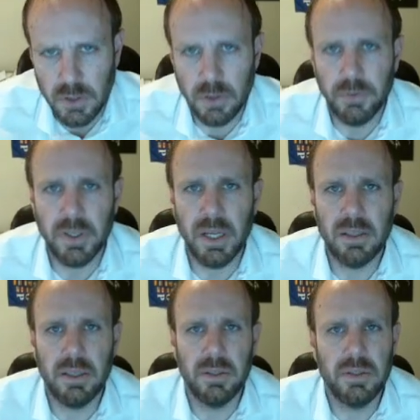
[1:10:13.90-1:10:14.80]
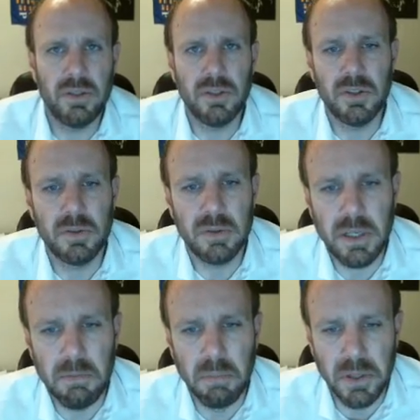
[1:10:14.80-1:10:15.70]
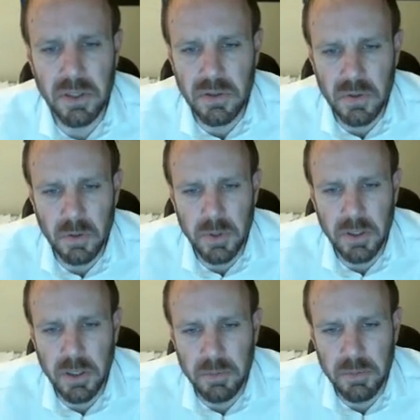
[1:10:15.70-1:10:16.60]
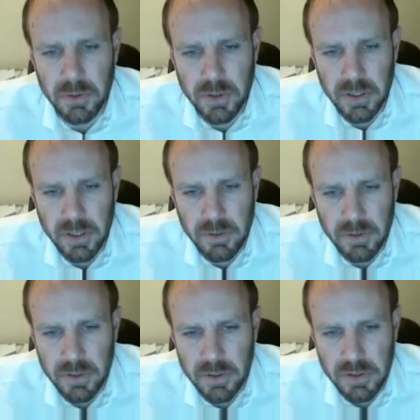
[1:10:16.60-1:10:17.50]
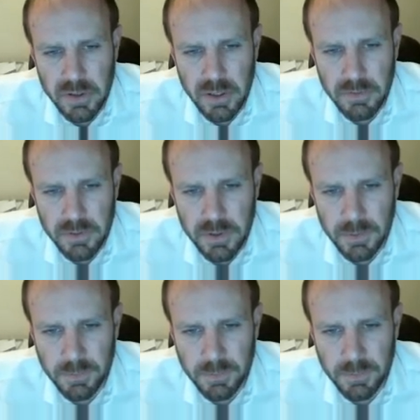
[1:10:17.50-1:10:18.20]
So if you can't tell, this is just kind of brainstorming that I'm doing right now with all that stuff. So.